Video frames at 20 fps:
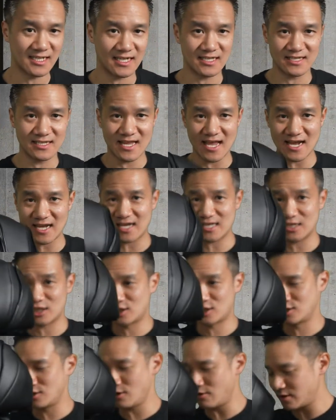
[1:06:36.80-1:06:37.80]
the neck and
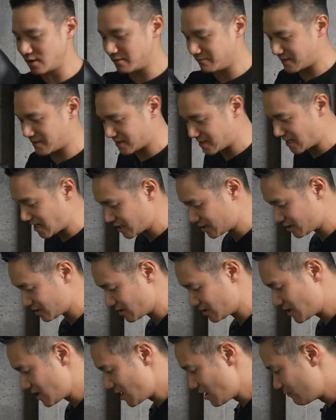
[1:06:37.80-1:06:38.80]
shoulder
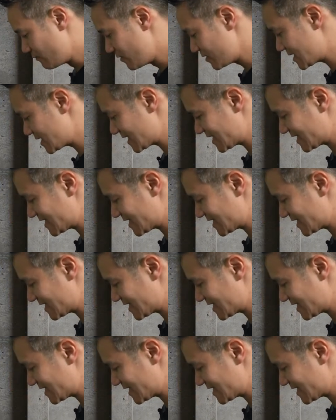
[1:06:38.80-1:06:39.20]
massager with the